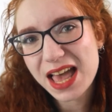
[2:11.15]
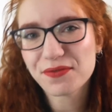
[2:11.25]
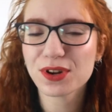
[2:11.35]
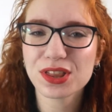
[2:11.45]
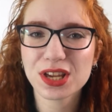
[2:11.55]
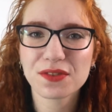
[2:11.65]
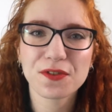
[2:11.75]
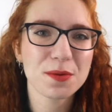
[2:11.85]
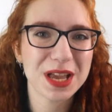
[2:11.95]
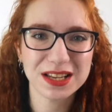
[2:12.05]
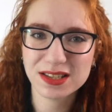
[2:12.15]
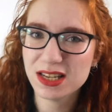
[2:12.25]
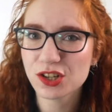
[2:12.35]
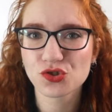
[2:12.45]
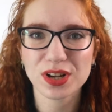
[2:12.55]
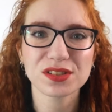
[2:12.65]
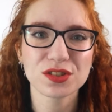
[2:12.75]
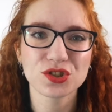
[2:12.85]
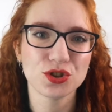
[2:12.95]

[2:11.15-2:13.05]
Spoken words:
everything from antique dresses